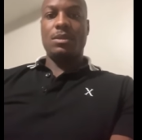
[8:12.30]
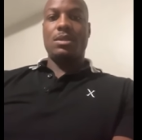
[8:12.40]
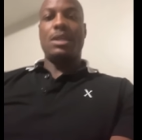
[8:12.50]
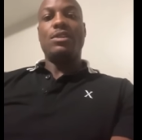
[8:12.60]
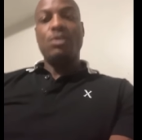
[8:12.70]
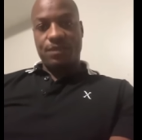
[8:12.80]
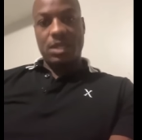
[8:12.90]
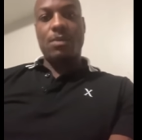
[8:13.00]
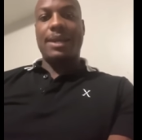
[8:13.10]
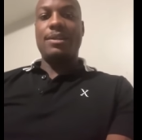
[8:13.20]
And you
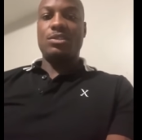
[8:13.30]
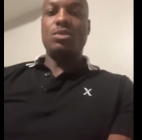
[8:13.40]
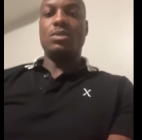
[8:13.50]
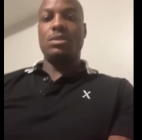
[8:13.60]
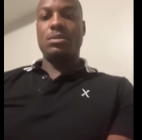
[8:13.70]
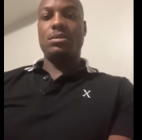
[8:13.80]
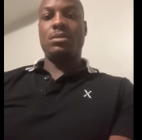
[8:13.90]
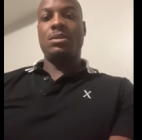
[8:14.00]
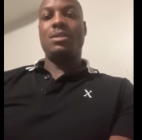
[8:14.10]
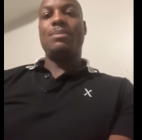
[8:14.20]
fell right into it.
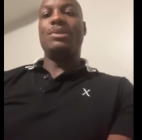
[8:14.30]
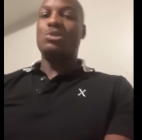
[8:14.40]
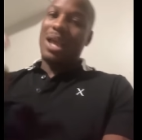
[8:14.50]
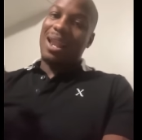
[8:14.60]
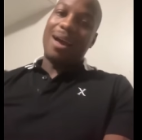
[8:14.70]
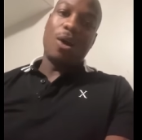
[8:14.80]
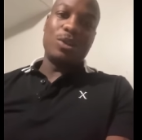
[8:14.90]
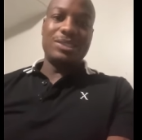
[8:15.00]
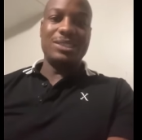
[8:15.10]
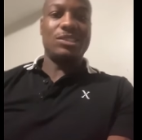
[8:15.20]
But you got all the
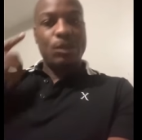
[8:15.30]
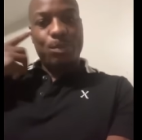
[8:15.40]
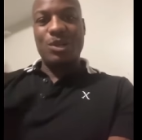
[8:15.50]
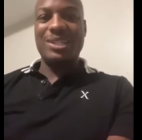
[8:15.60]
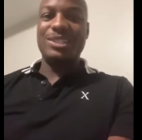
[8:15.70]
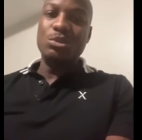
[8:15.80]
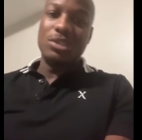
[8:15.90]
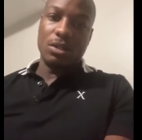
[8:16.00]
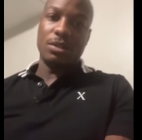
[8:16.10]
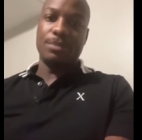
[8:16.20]
sense to the point that you
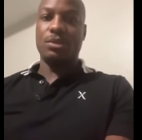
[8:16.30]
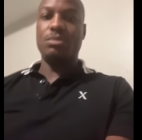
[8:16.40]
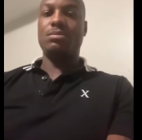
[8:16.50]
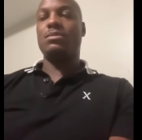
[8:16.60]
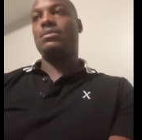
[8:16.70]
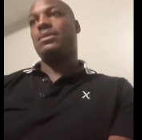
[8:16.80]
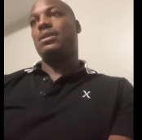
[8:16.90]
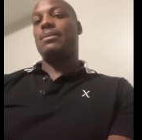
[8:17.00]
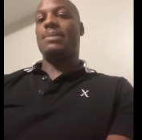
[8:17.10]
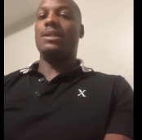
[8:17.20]
done, bro.
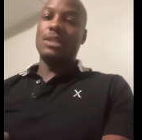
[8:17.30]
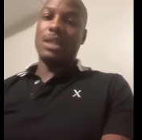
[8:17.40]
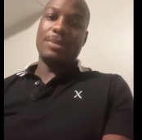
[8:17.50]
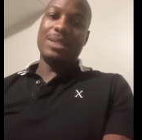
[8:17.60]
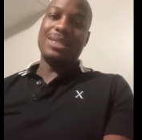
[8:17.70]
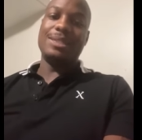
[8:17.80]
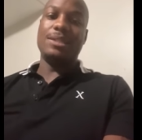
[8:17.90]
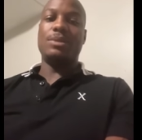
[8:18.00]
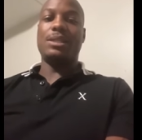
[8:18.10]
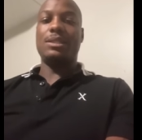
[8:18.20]
But you know what I mean? It is
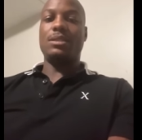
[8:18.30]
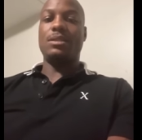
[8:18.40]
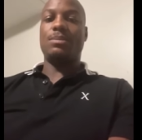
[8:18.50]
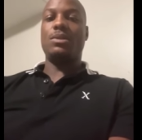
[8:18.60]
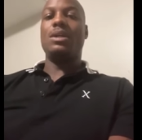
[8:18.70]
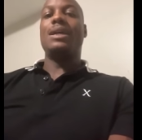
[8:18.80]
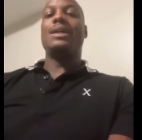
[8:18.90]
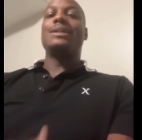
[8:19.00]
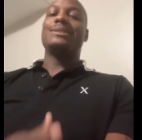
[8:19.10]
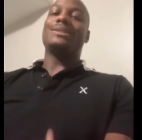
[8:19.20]
what it is, bro.
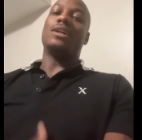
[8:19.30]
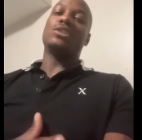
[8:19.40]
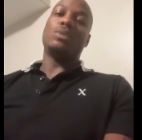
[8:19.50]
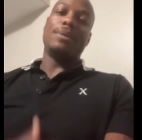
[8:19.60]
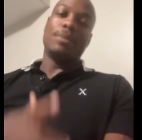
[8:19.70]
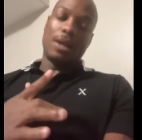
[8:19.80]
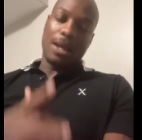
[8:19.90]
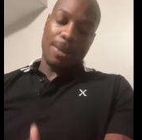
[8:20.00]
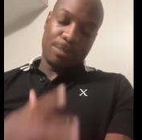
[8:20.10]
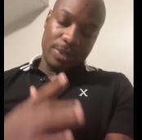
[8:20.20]
Charleston White,
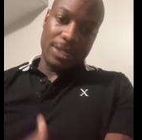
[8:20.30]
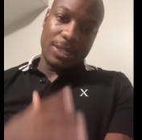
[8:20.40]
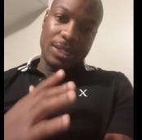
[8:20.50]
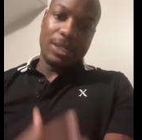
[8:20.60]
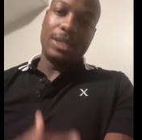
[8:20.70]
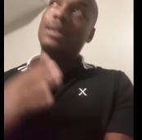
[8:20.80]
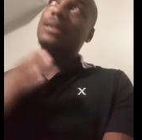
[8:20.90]
I pray to God,